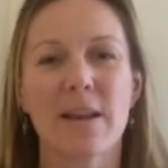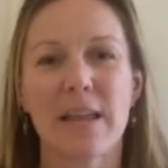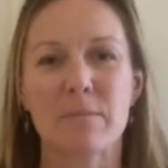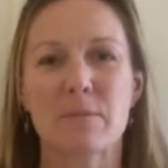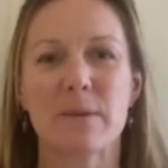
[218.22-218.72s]

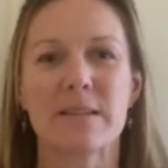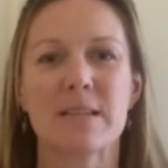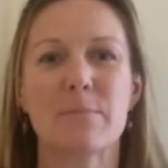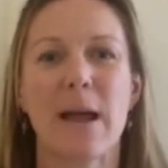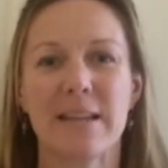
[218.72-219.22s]
name's
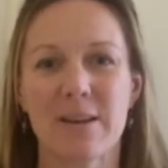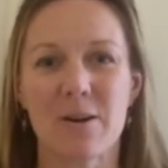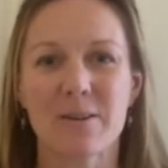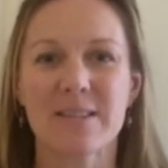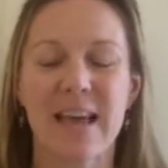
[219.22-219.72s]
Mrs.
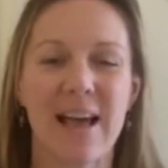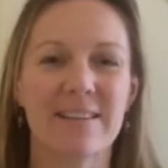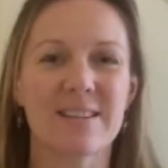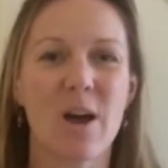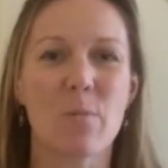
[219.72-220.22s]
Pennicott
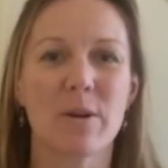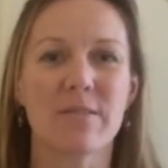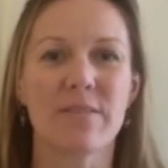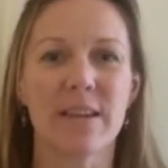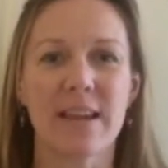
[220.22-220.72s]
and I'm one
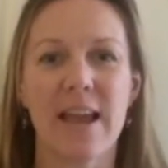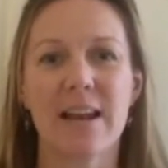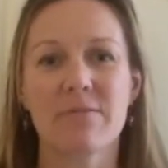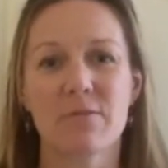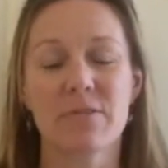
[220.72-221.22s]
of the
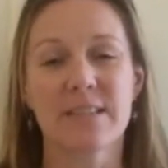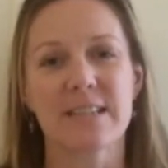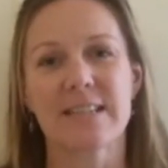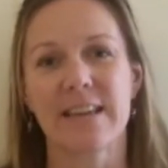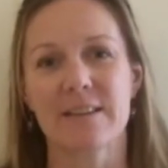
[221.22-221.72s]
A-Level
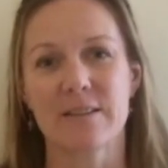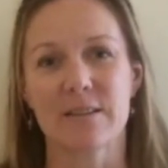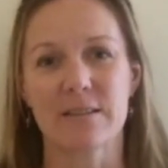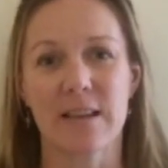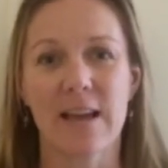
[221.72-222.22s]
Physics
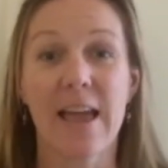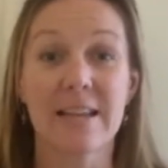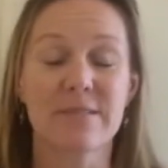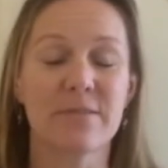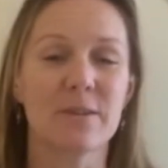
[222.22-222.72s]
teachers at
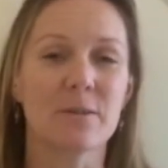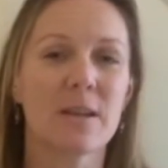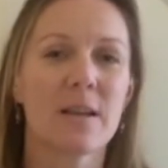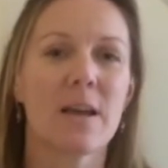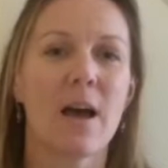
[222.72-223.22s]
Haysfield.
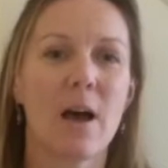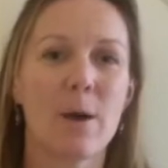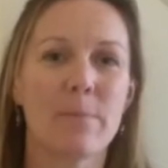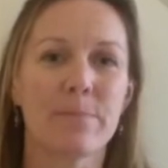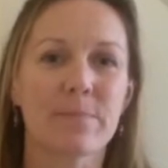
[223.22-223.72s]

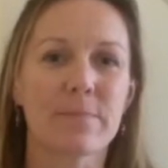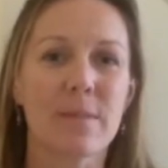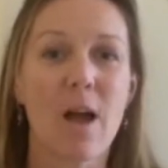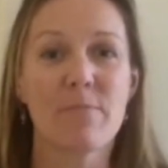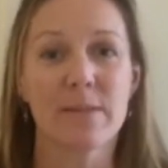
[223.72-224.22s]

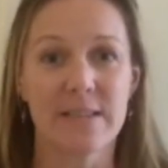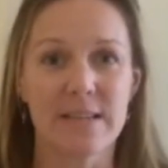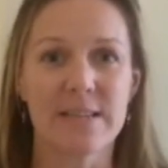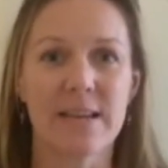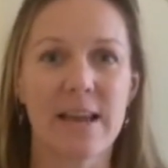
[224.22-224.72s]
I've been
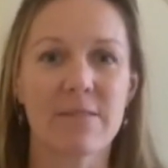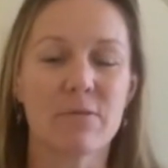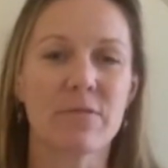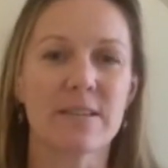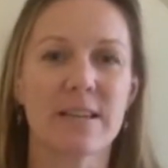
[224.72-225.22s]
teaching A-Level
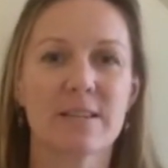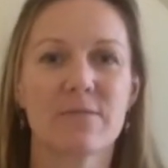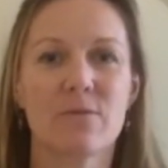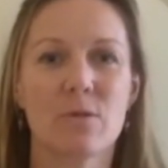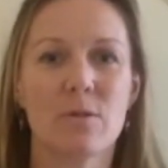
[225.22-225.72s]

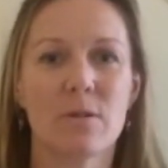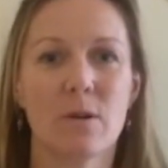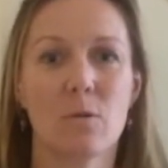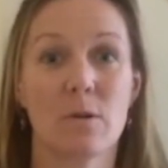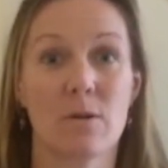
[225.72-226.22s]
Physics for,
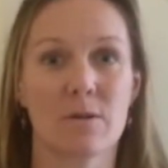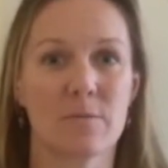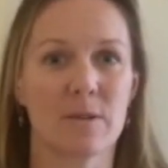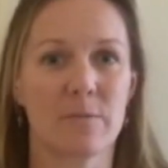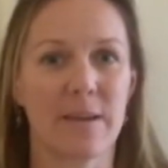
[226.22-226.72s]

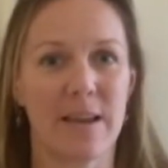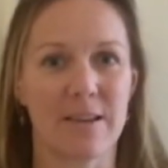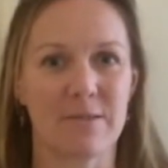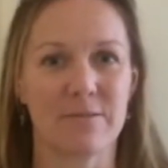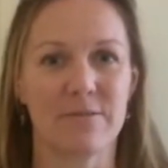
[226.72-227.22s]
must be
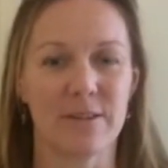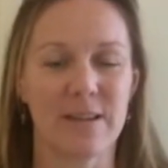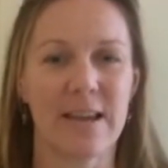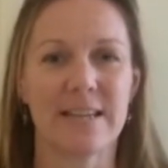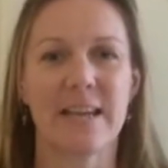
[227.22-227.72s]
getting on
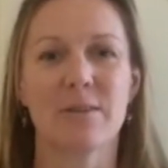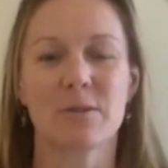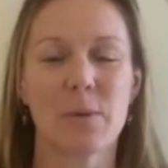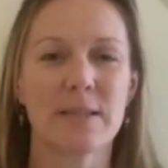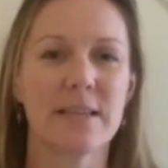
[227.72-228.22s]
for 18 or
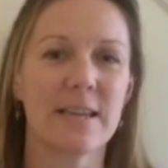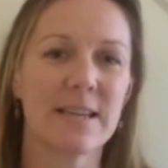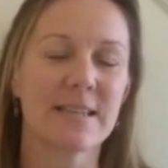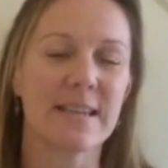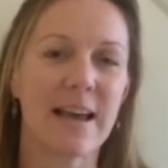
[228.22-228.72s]
20
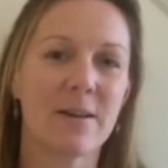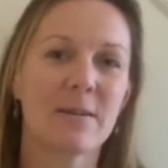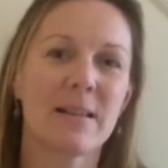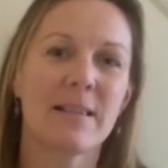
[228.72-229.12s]
years now.